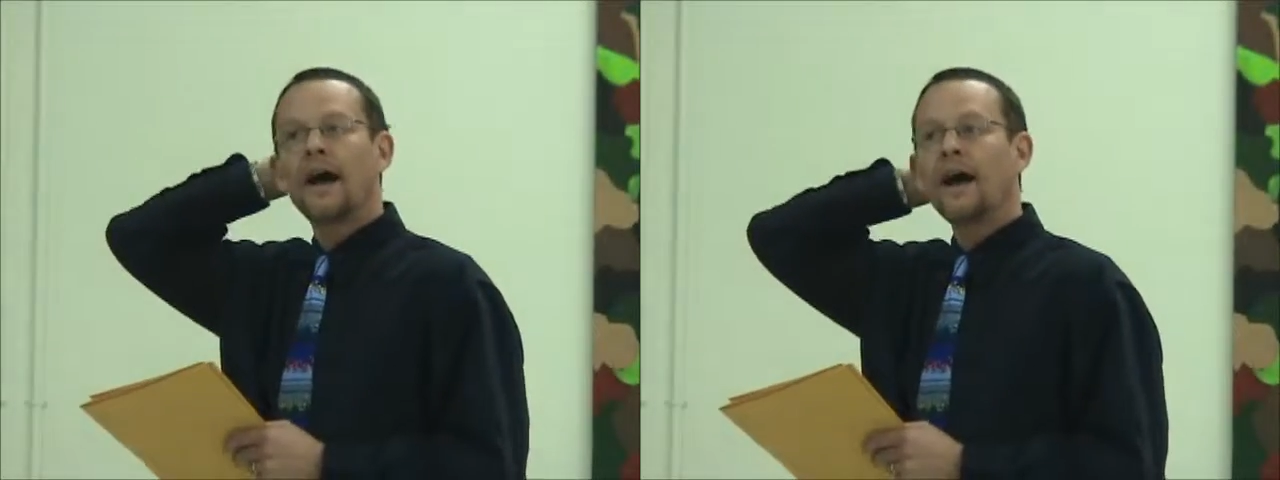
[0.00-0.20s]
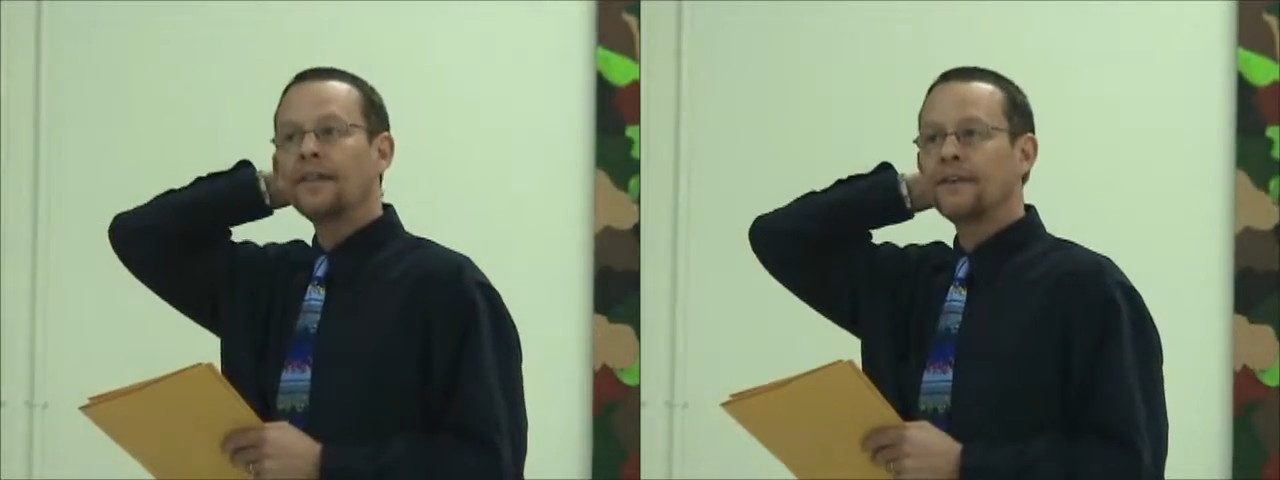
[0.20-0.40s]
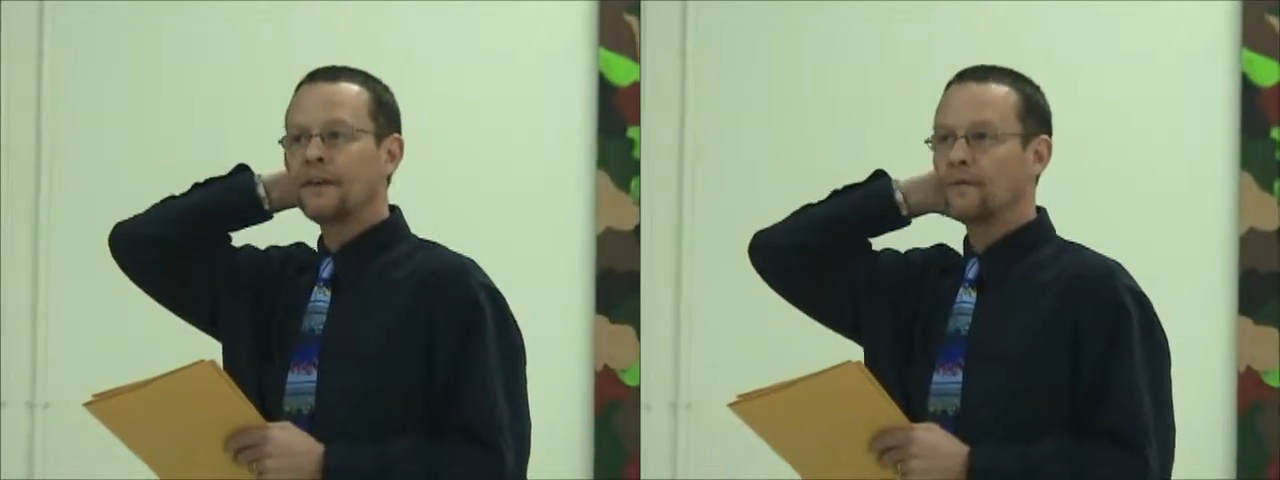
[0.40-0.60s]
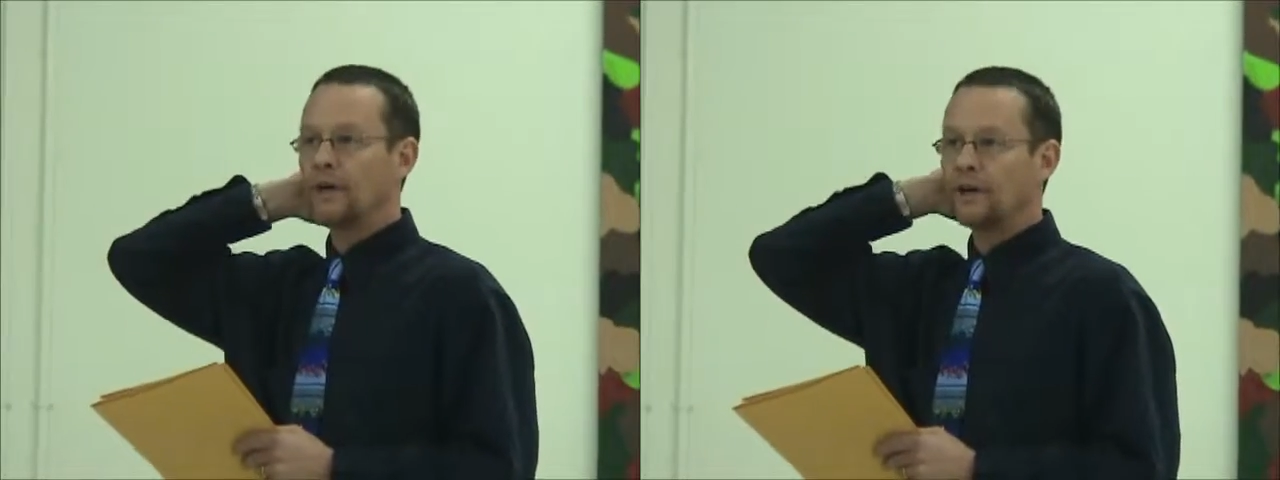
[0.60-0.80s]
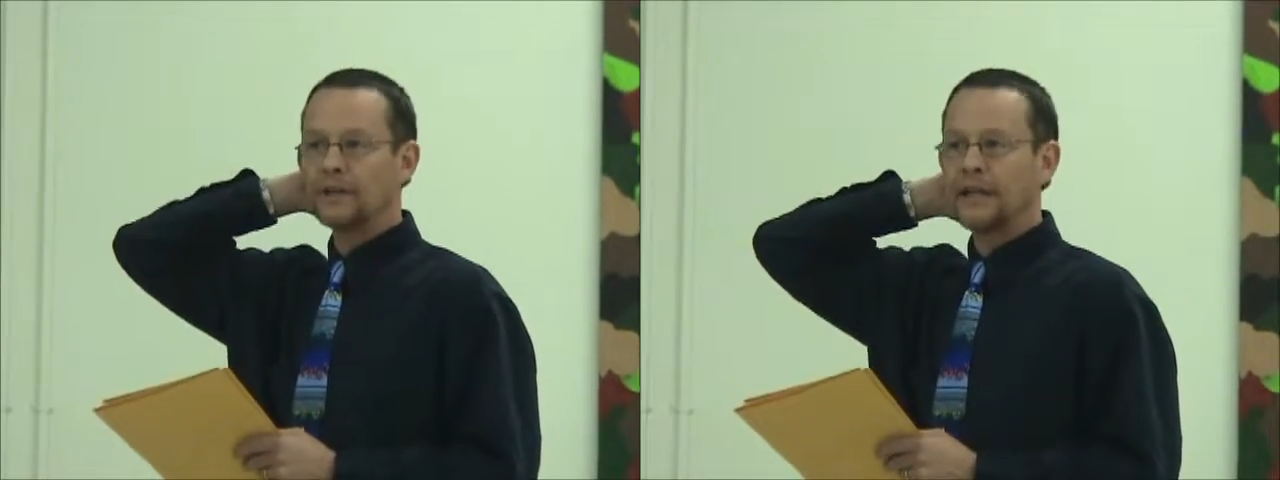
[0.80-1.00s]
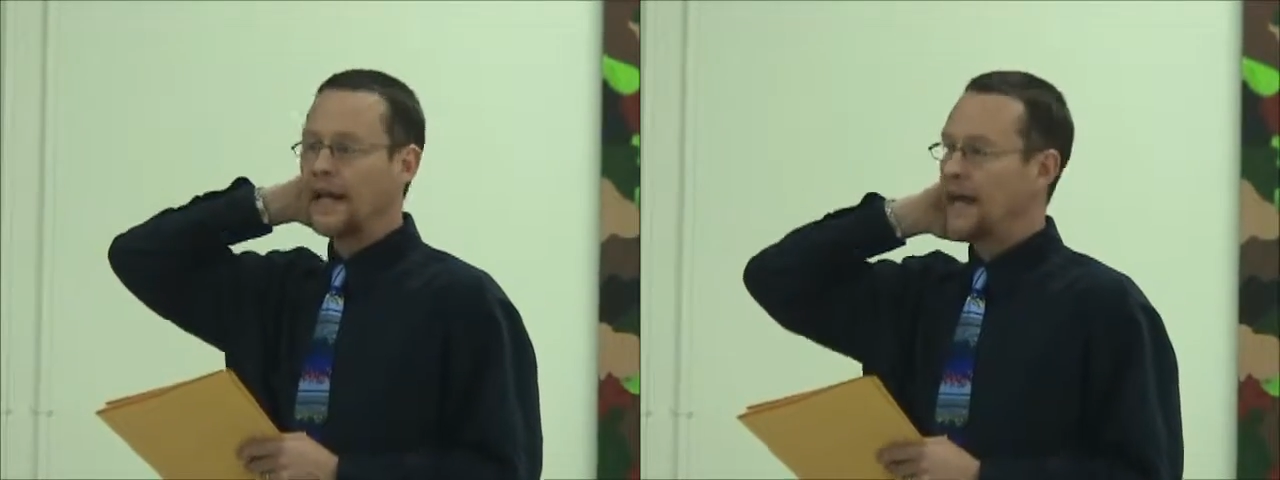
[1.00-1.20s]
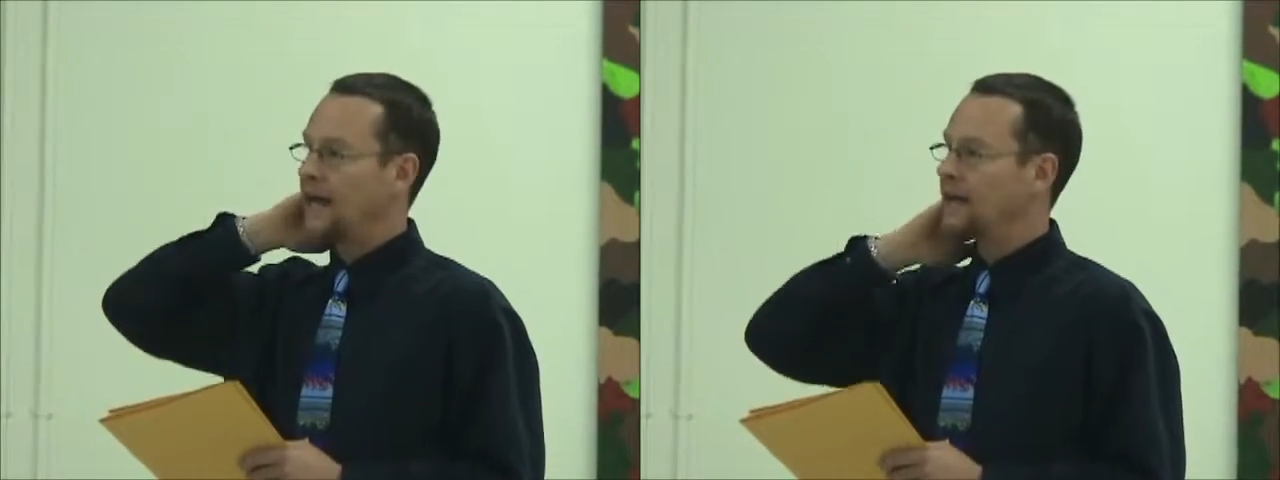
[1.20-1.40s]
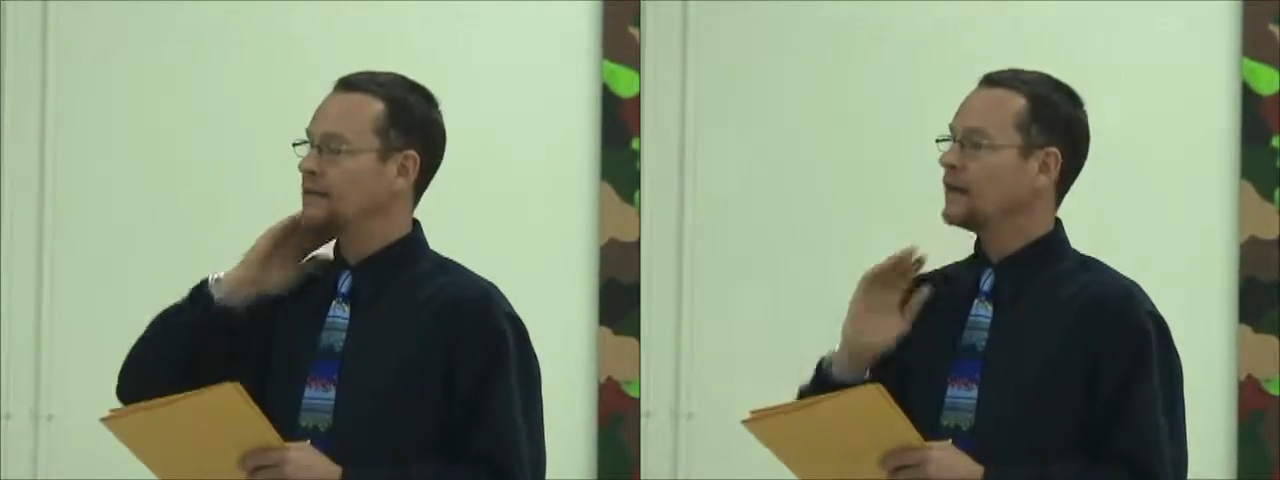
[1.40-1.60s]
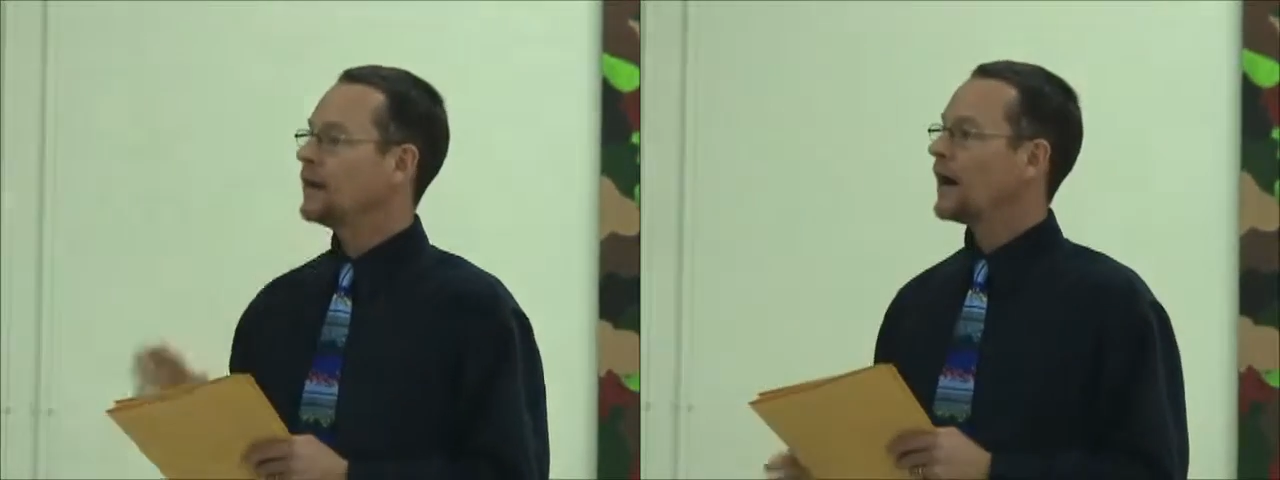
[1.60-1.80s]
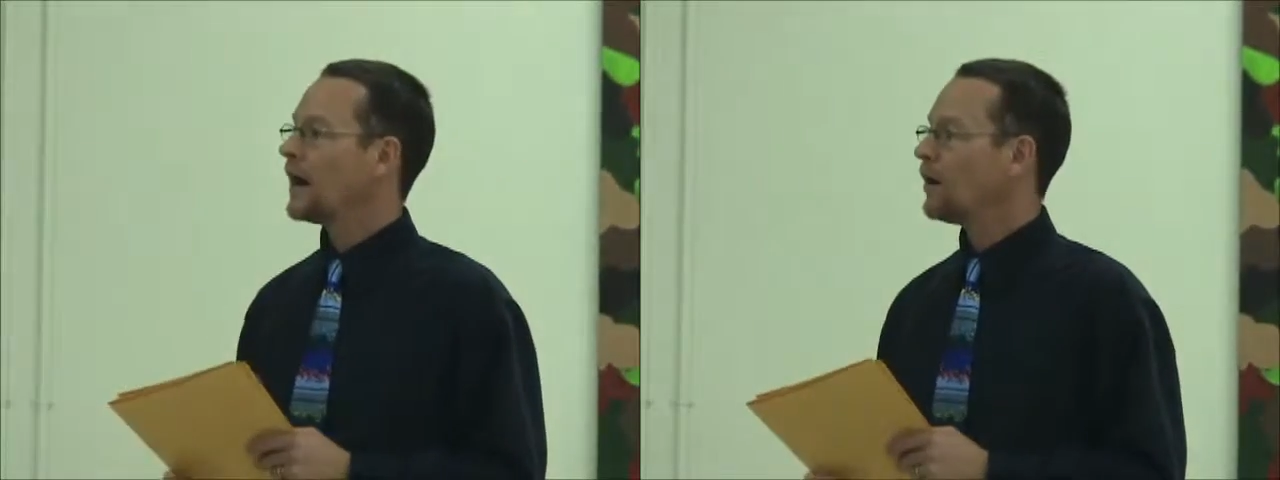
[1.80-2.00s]
I think we only had
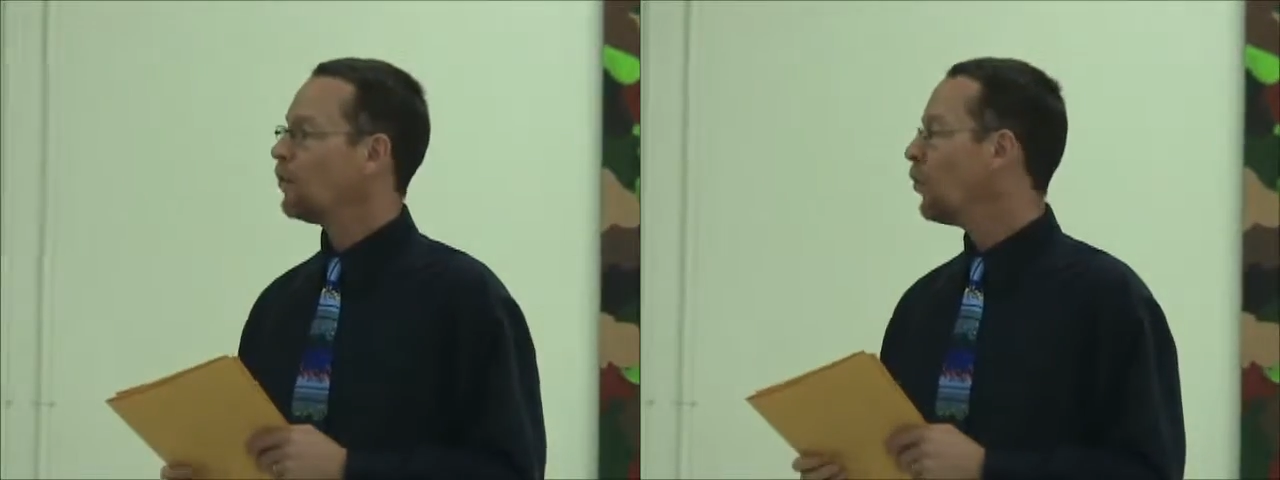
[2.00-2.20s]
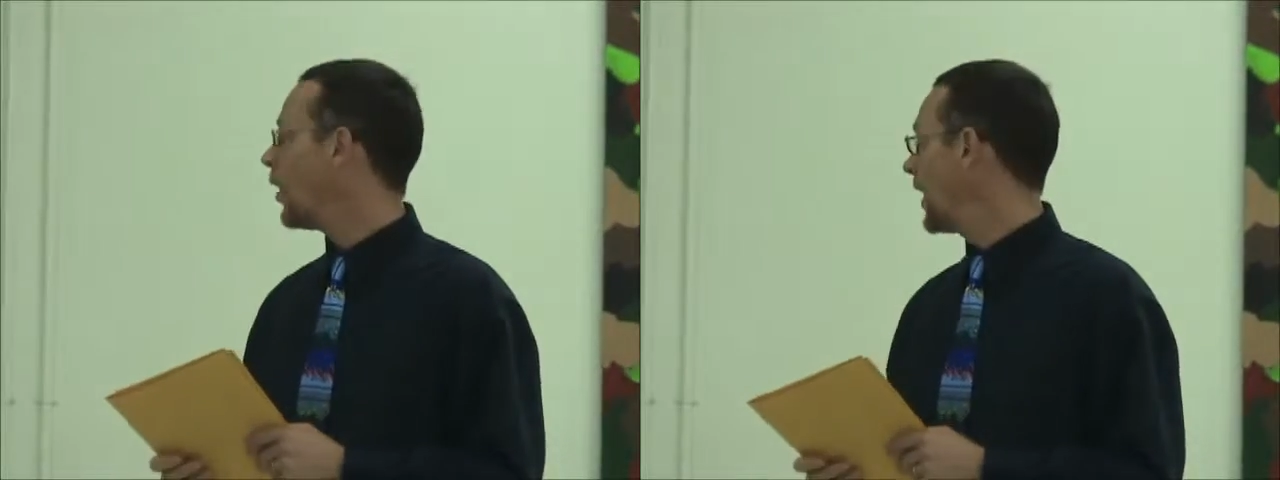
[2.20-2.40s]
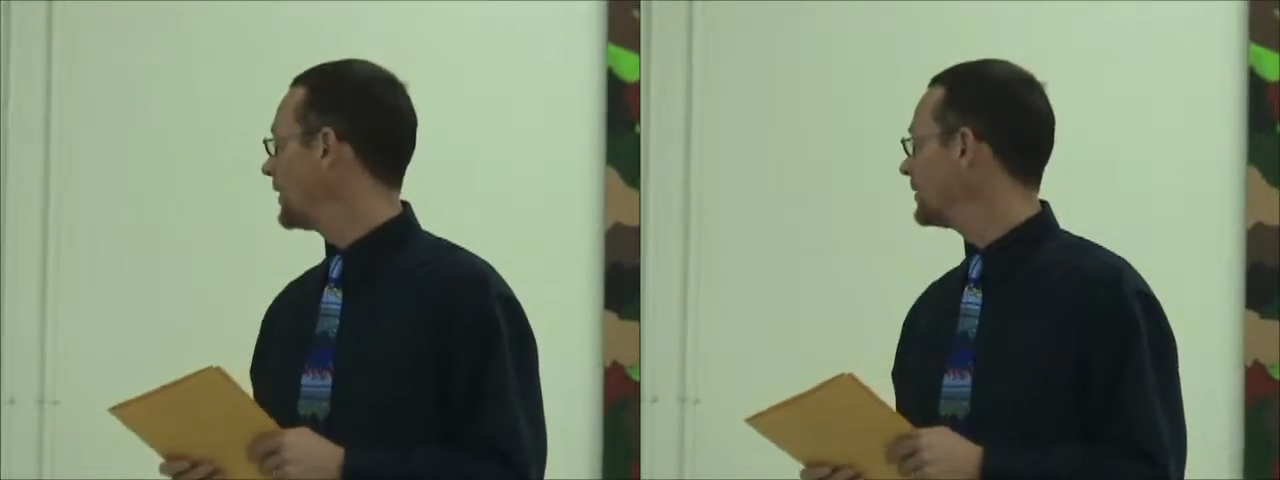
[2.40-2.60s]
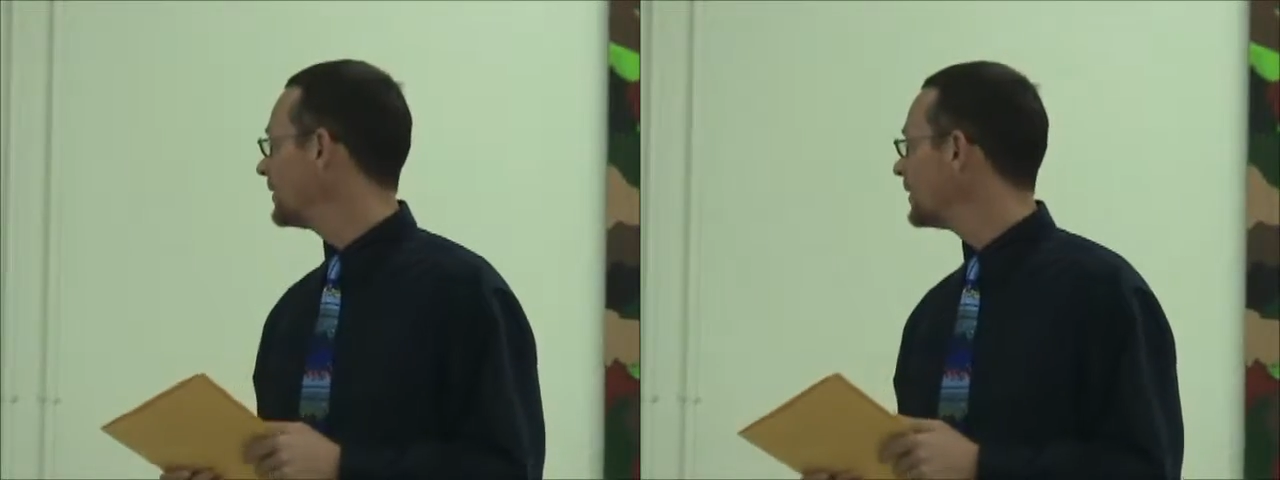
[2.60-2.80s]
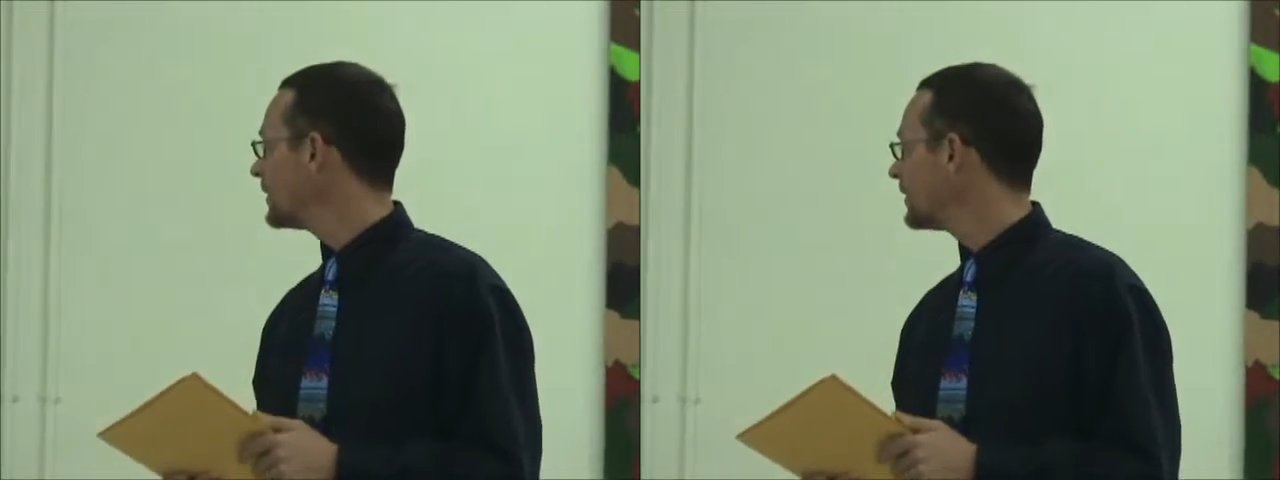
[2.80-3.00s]
one,